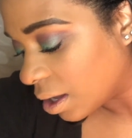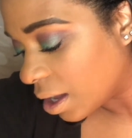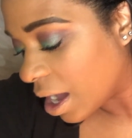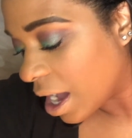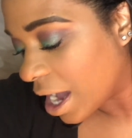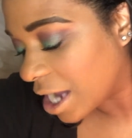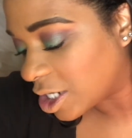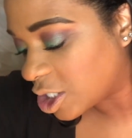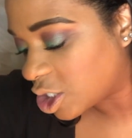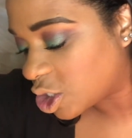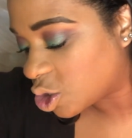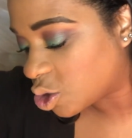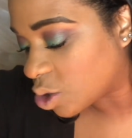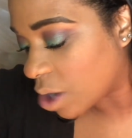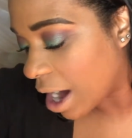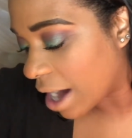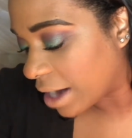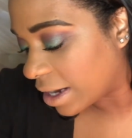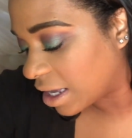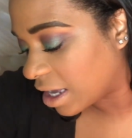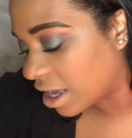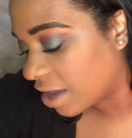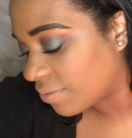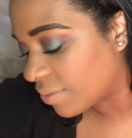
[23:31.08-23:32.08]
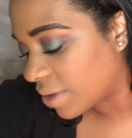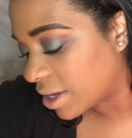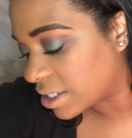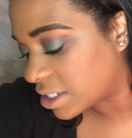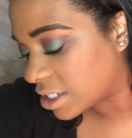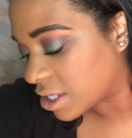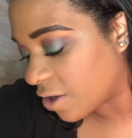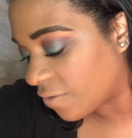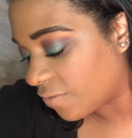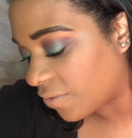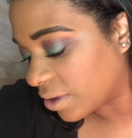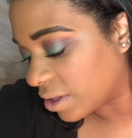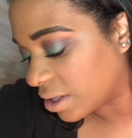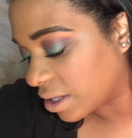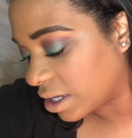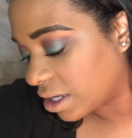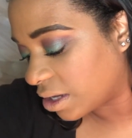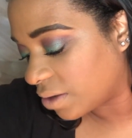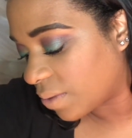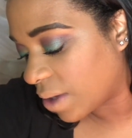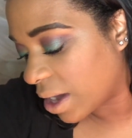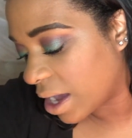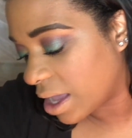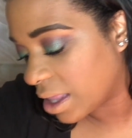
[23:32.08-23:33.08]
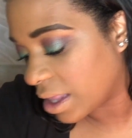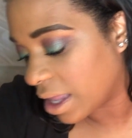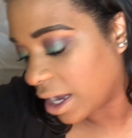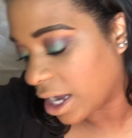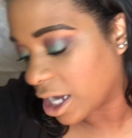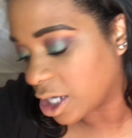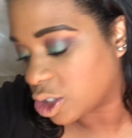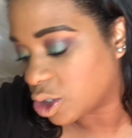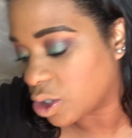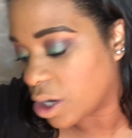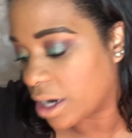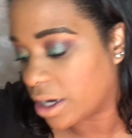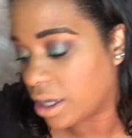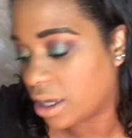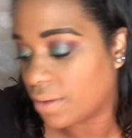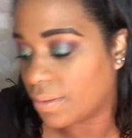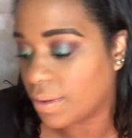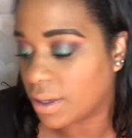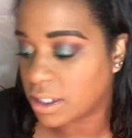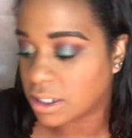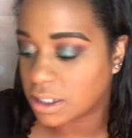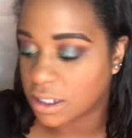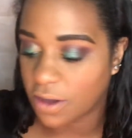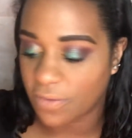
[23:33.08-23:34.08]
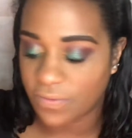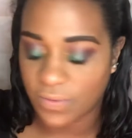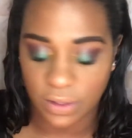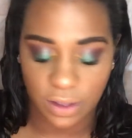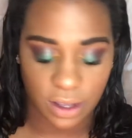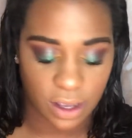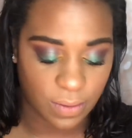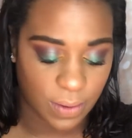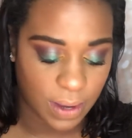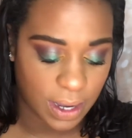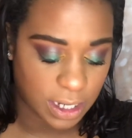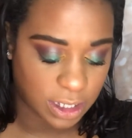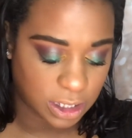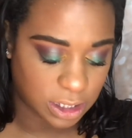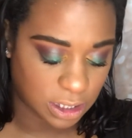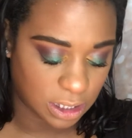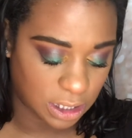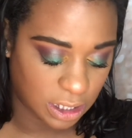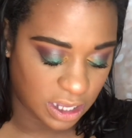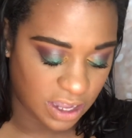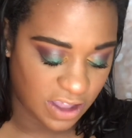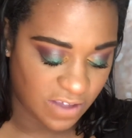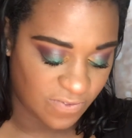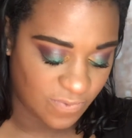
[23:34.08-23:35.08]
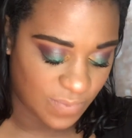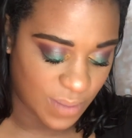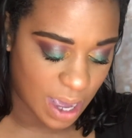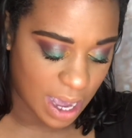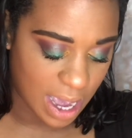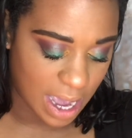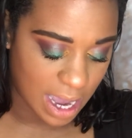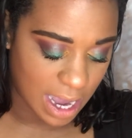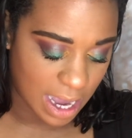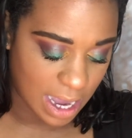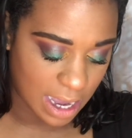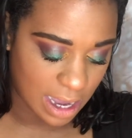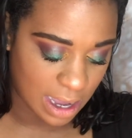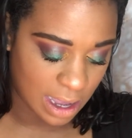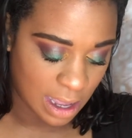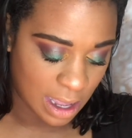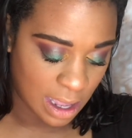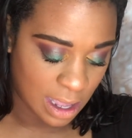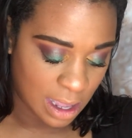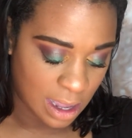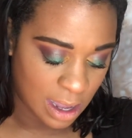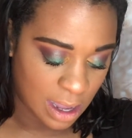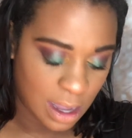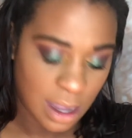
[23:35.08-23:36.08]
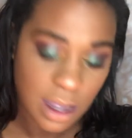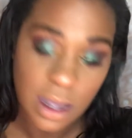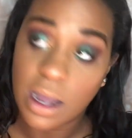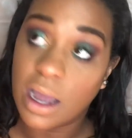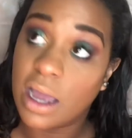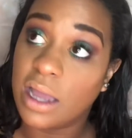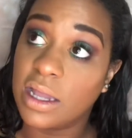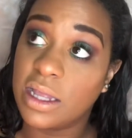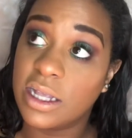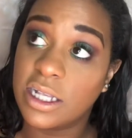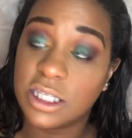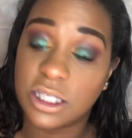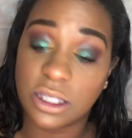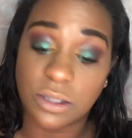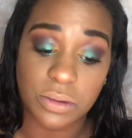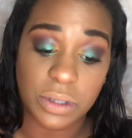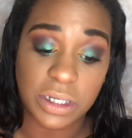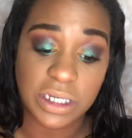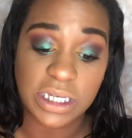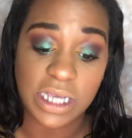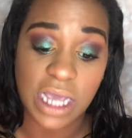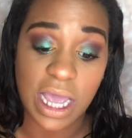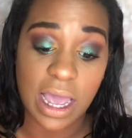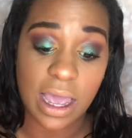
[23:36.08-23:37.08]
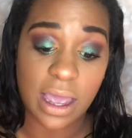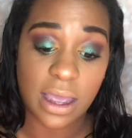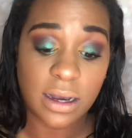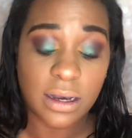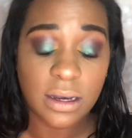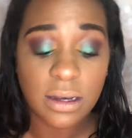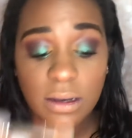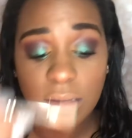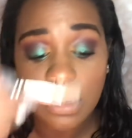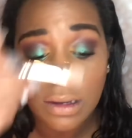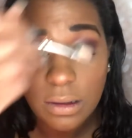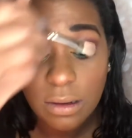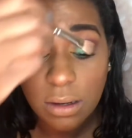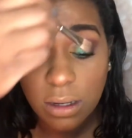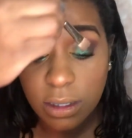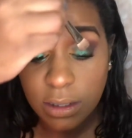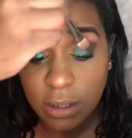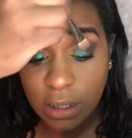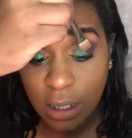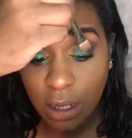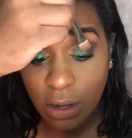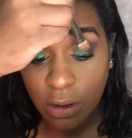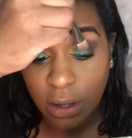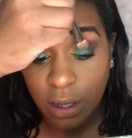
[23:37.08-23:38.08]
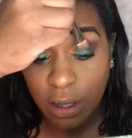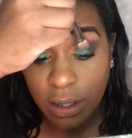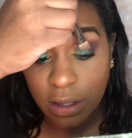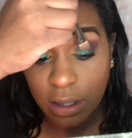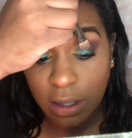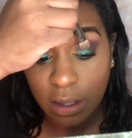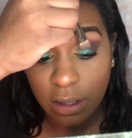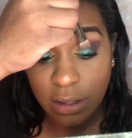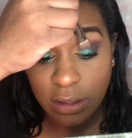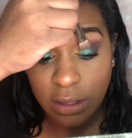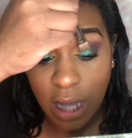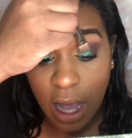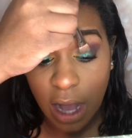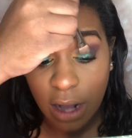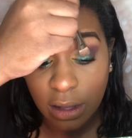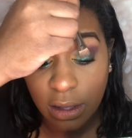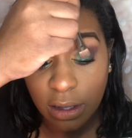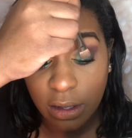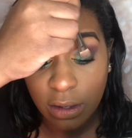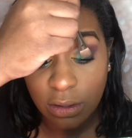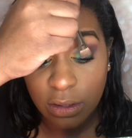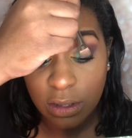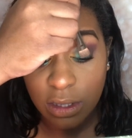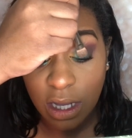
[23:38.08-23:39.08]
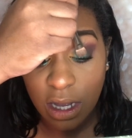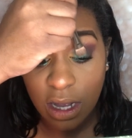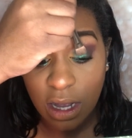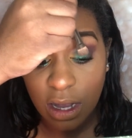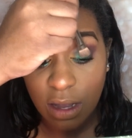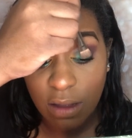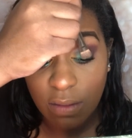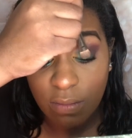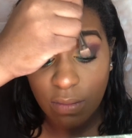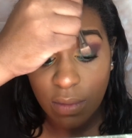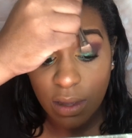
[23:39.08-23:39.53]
I try to give myself a leeway. Like I try to give myself a leeway to leave by at least 310 because then I'll get there exactly on time.